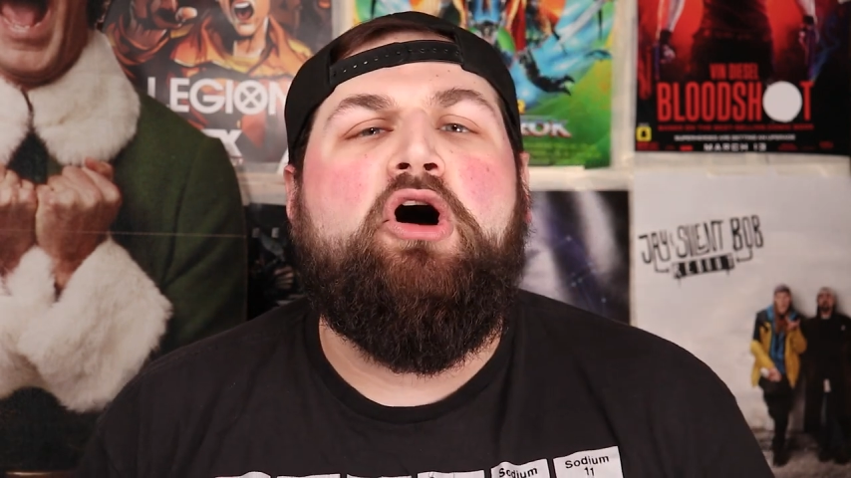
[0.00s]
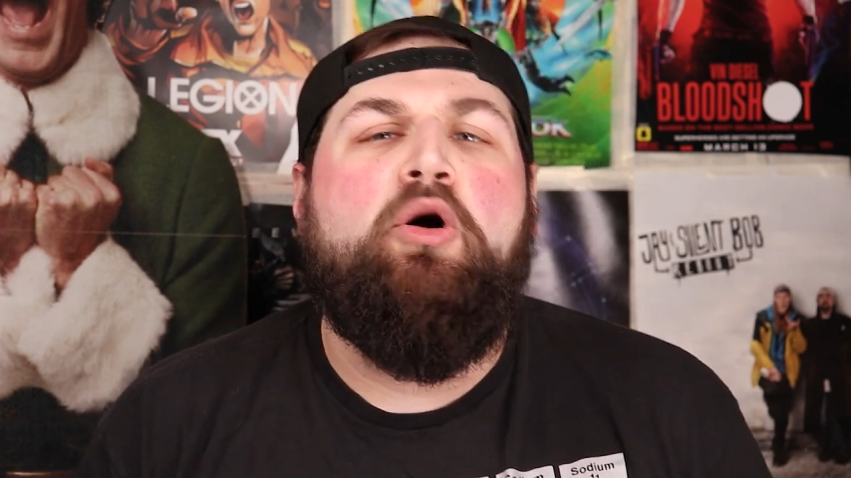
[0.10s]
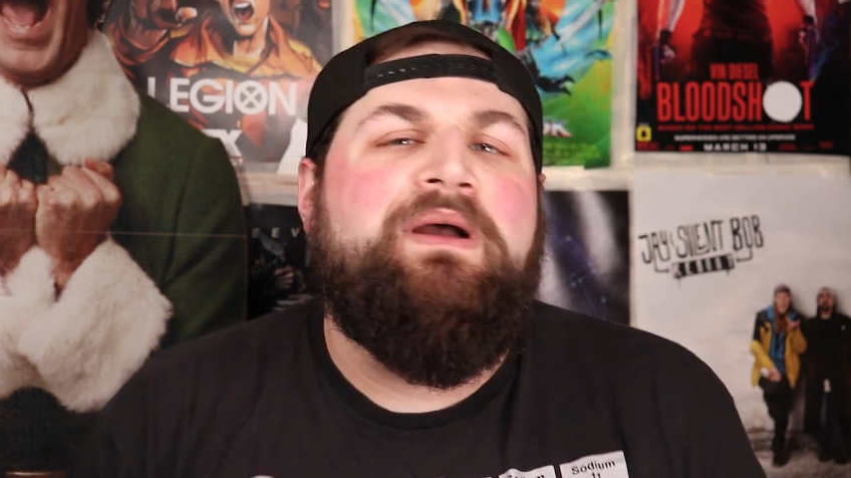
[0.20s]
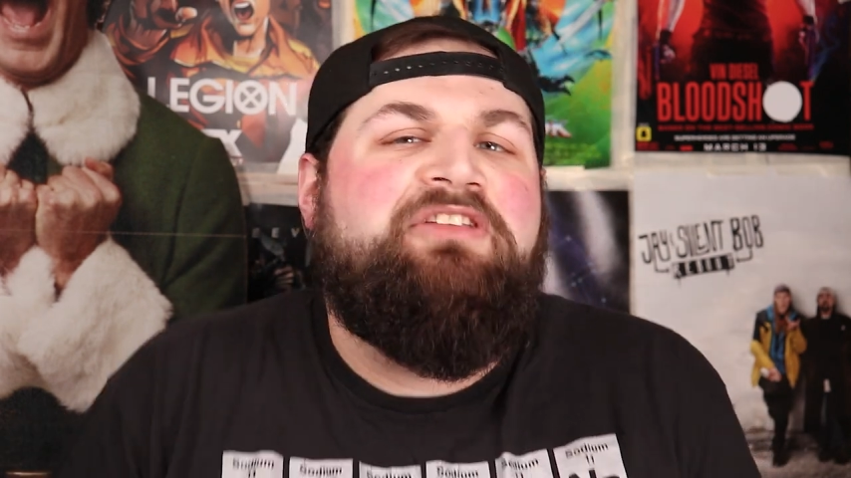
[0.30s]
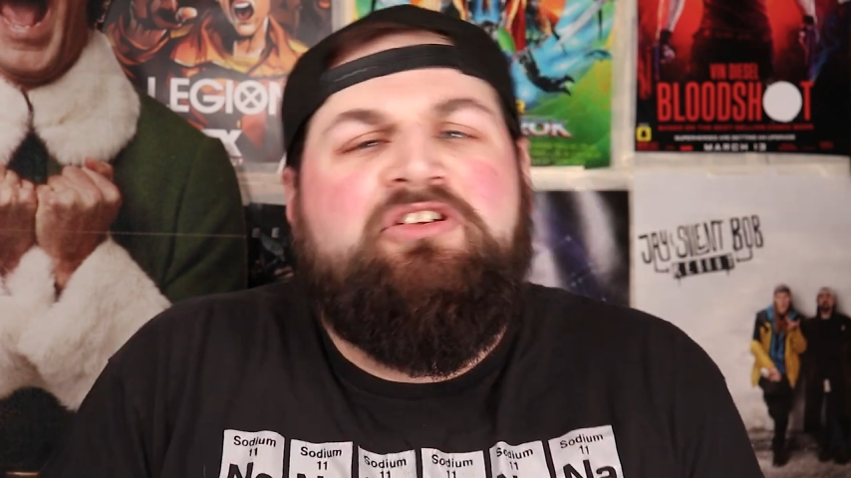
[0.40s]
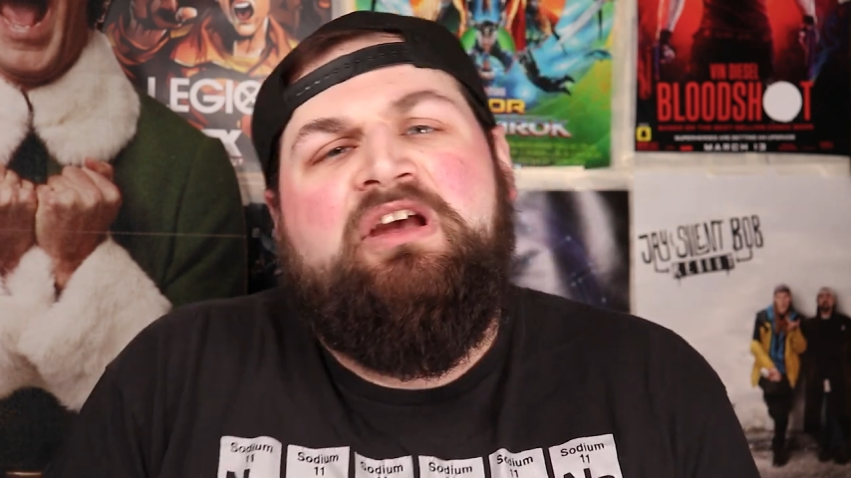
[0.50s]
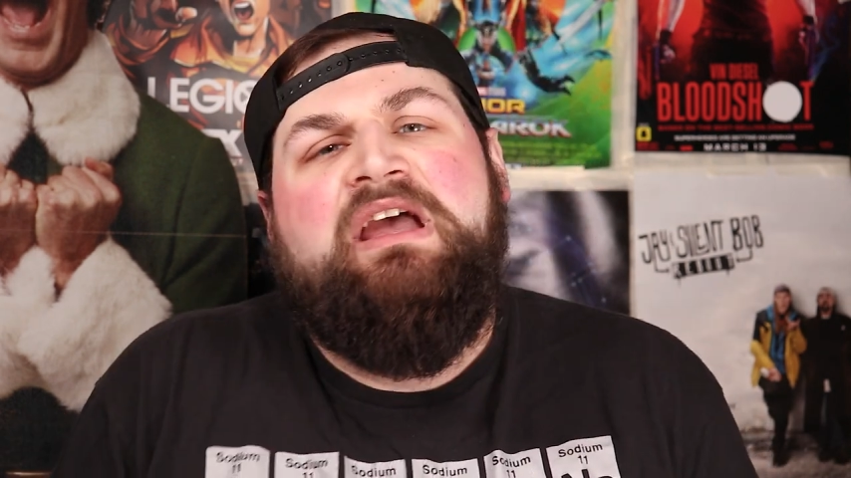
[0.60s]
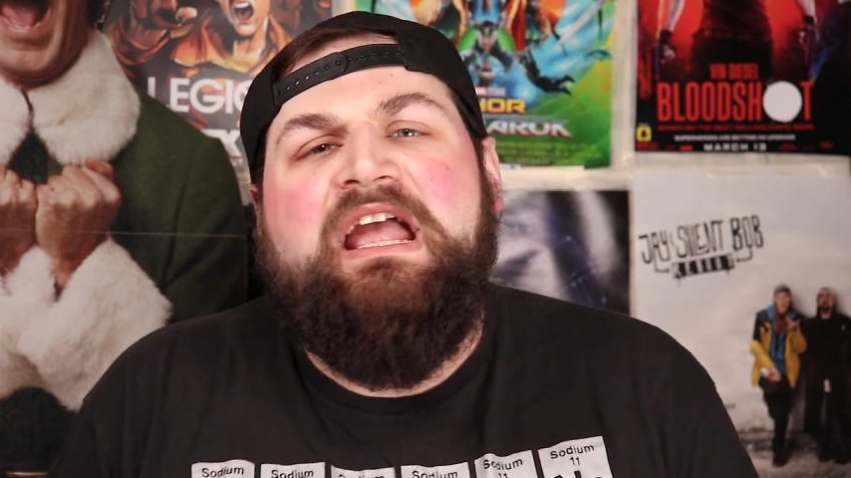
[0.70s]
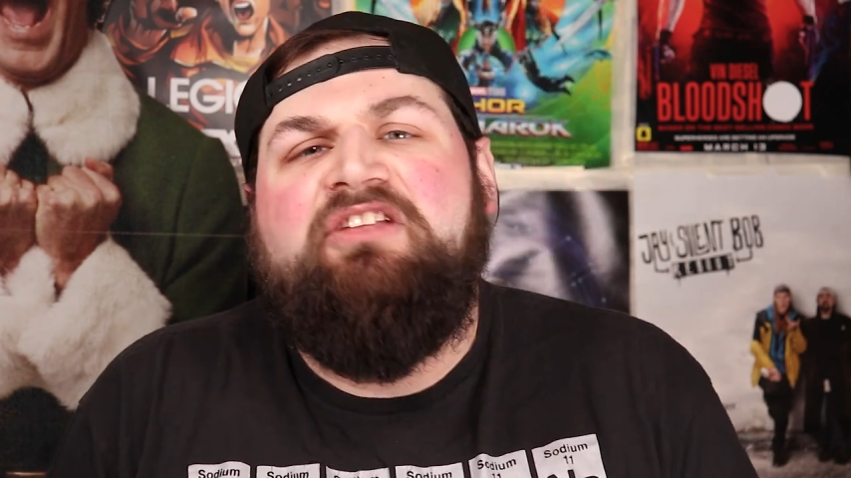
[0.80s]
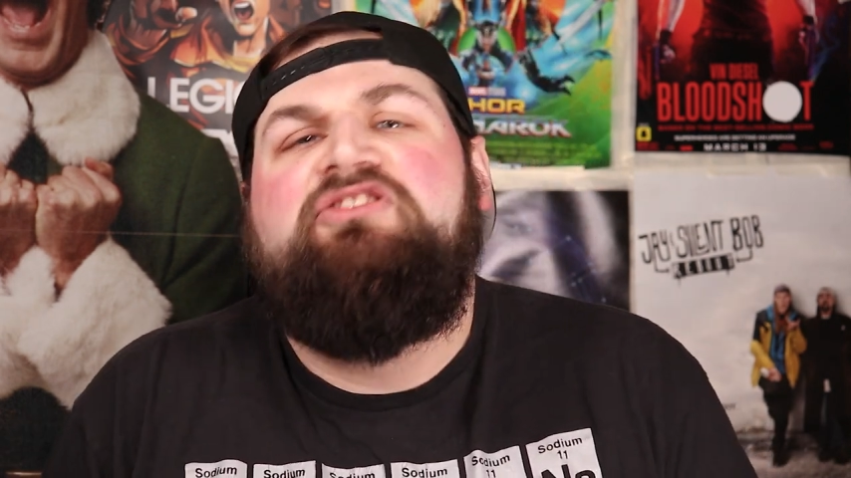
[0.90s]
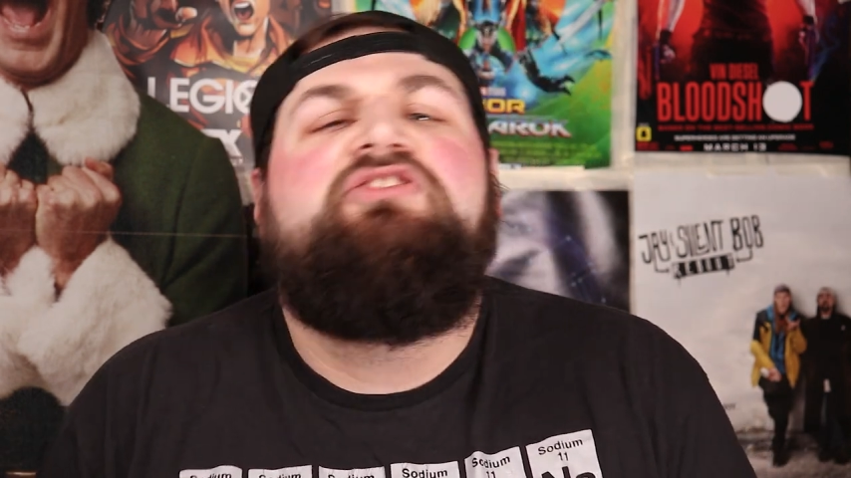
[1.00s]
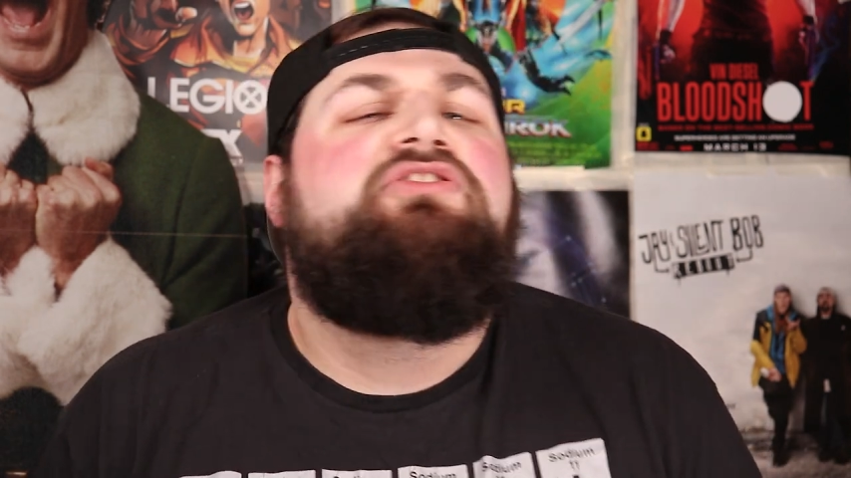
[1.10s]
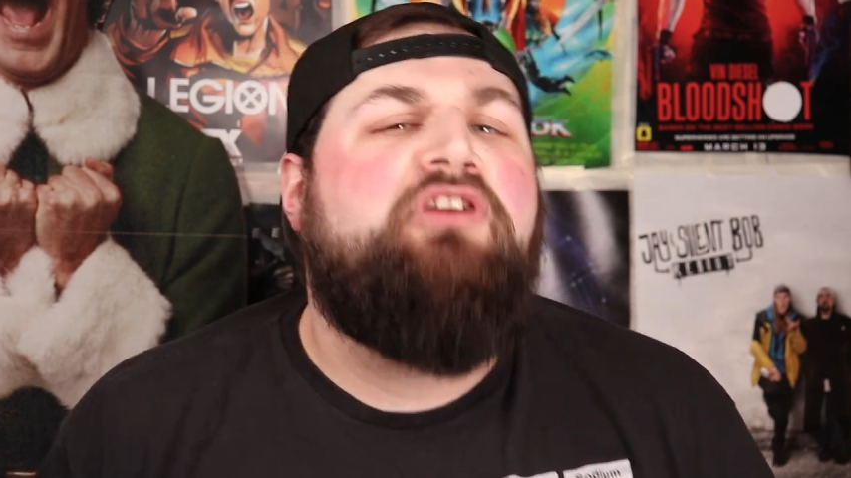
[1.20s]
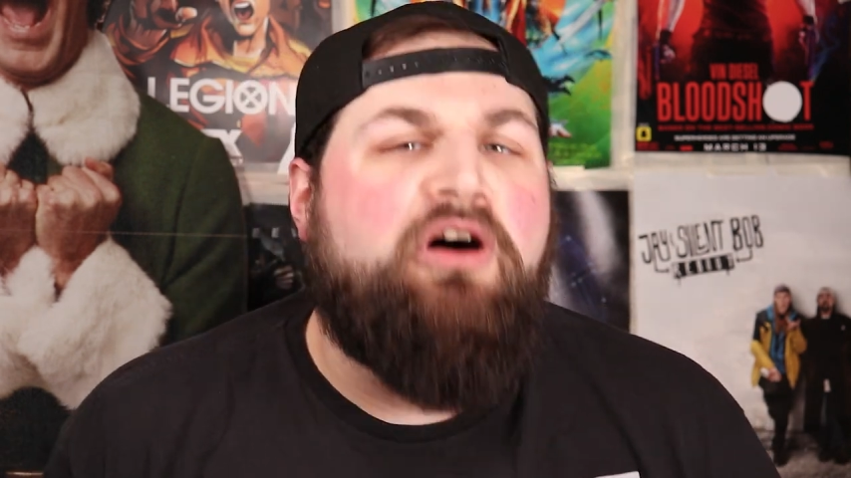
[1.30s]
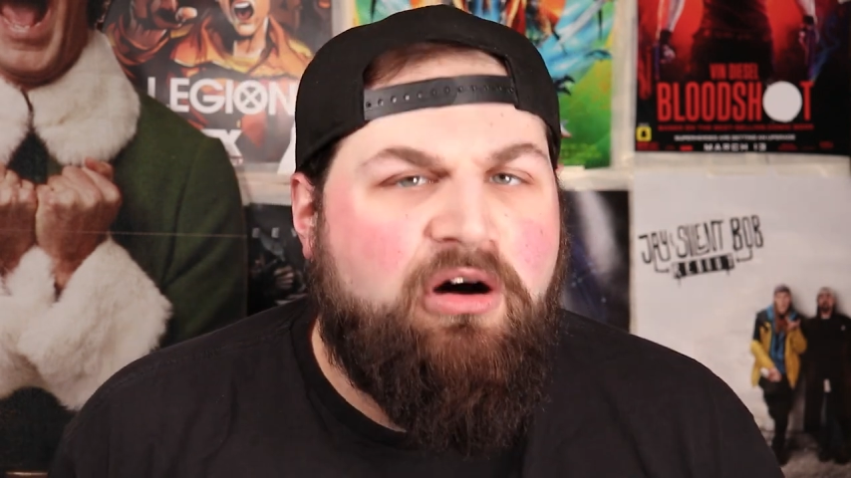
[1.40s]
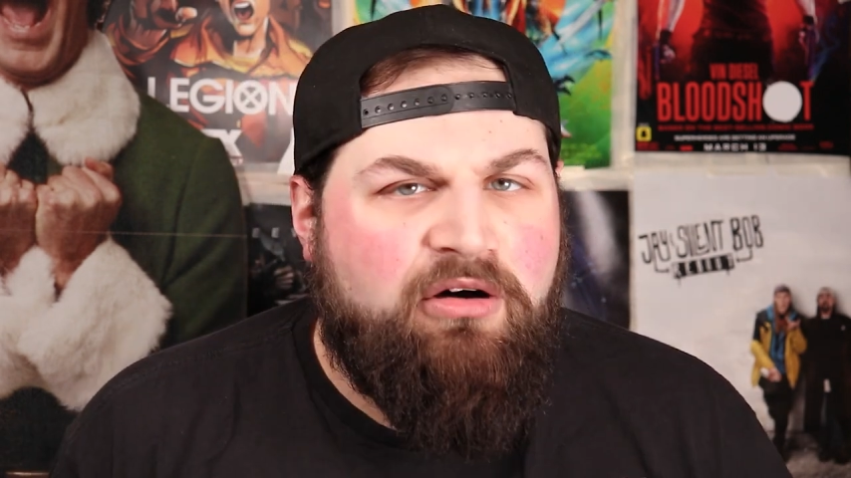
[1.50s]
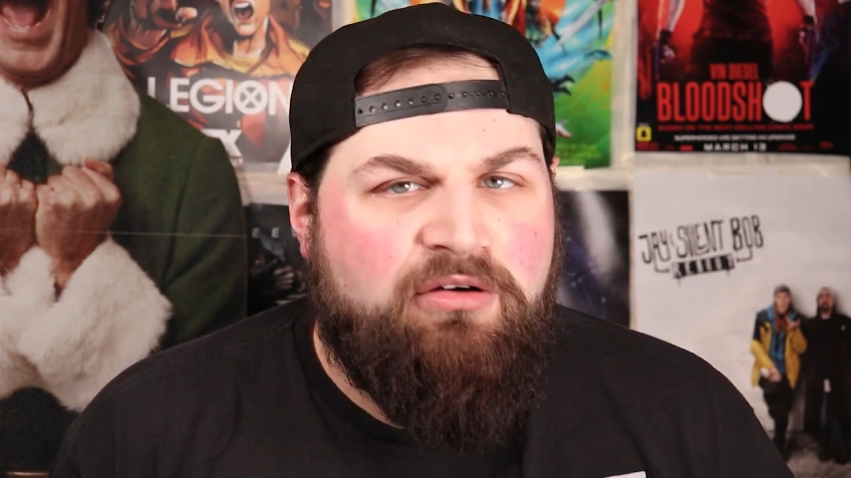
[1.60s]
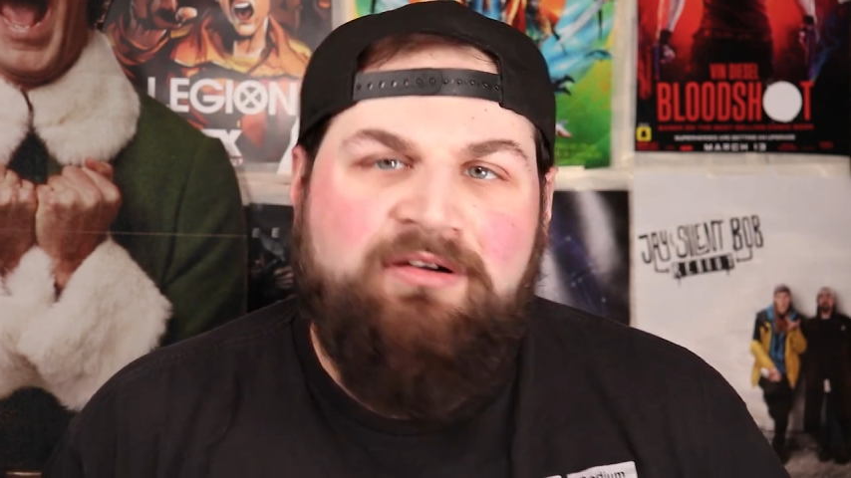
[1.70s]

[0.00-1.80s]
oh, it's dull,